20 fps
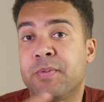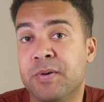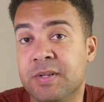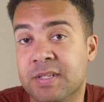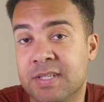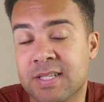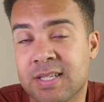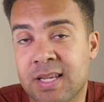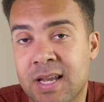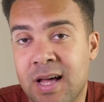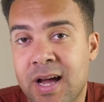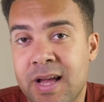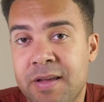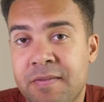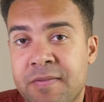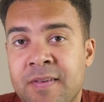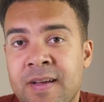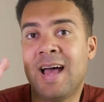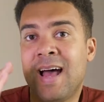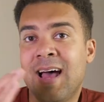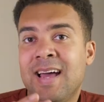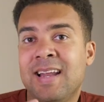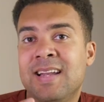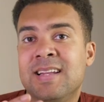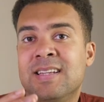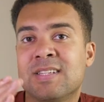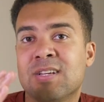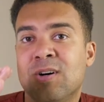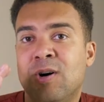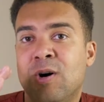Prince's life
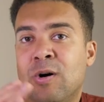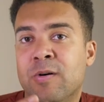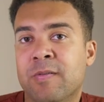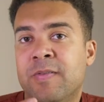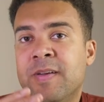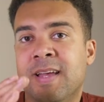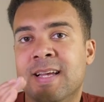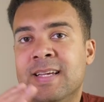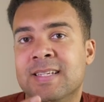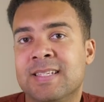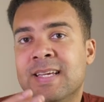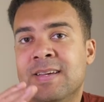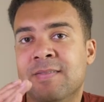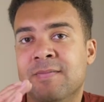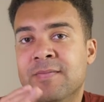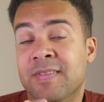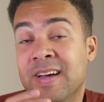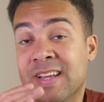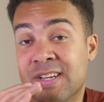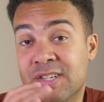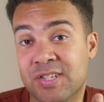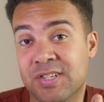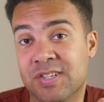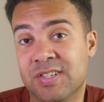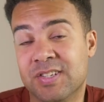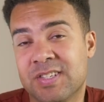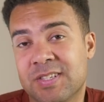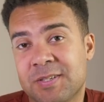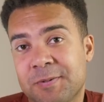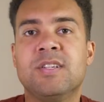and of his
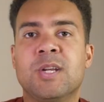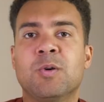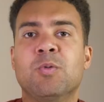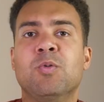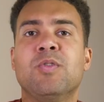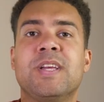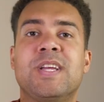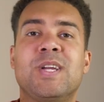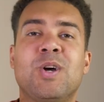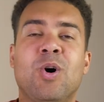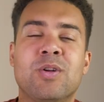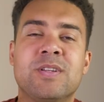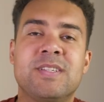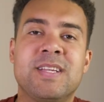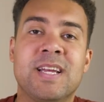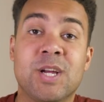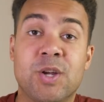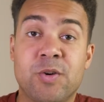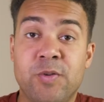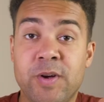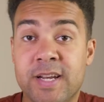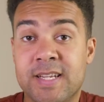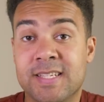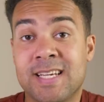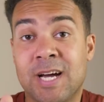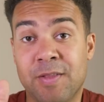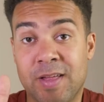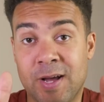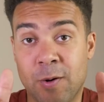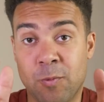inventions. So to all the content creators
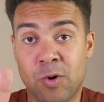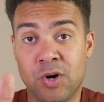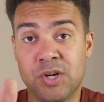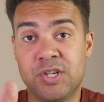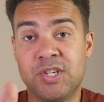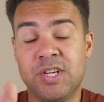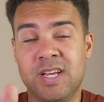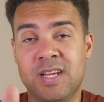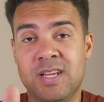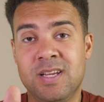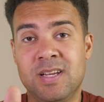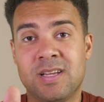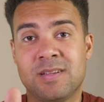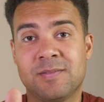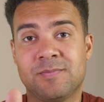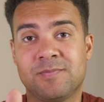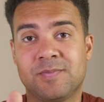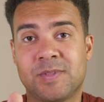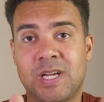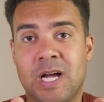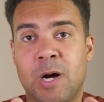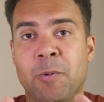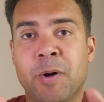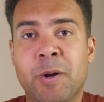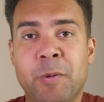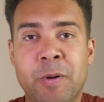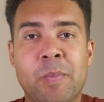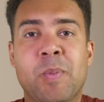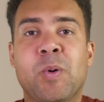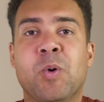out there watching, I
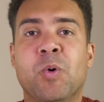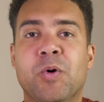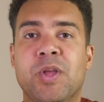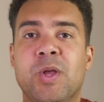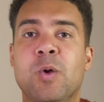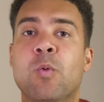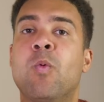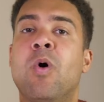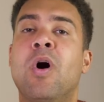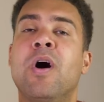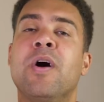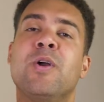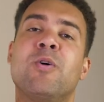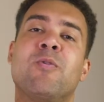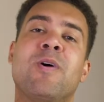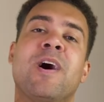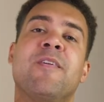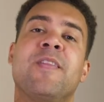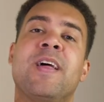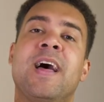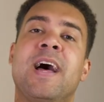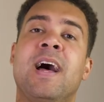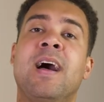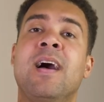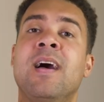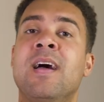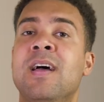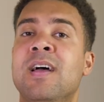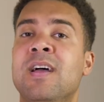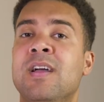wanna implore you, while you're out there
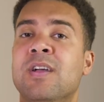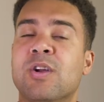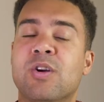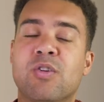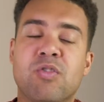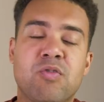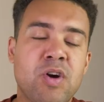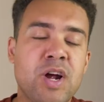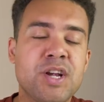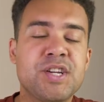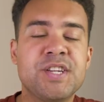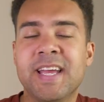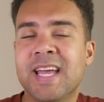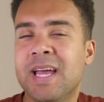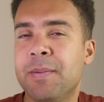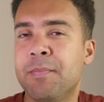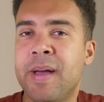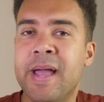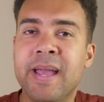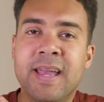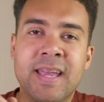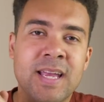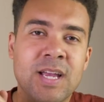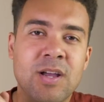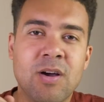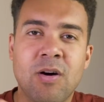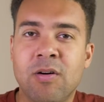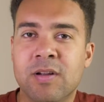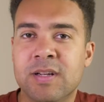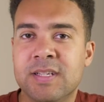crushing it, making
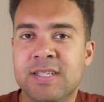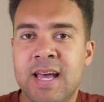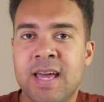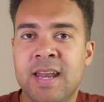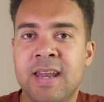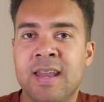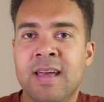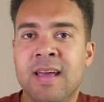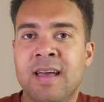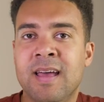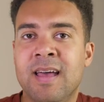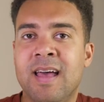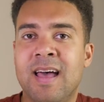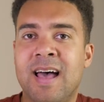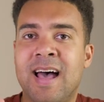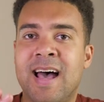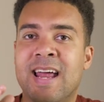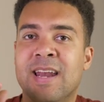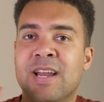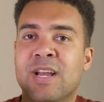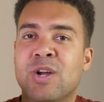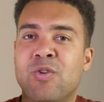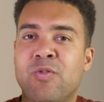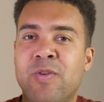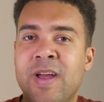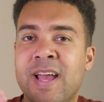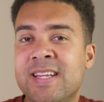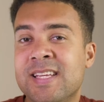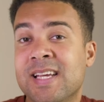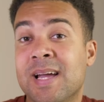content and
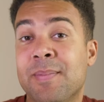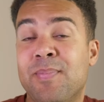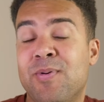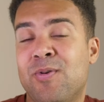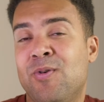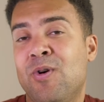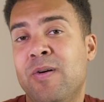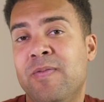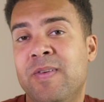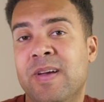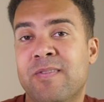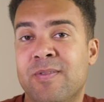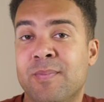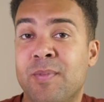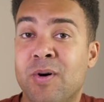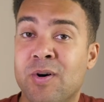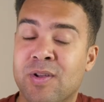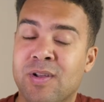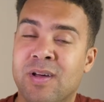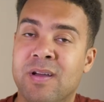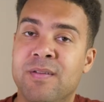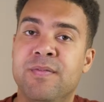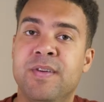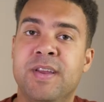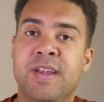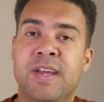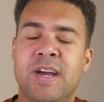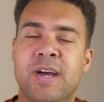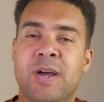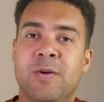creating a profit from online
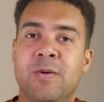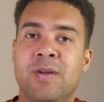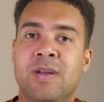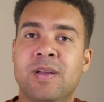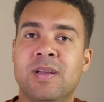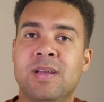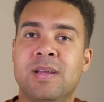video,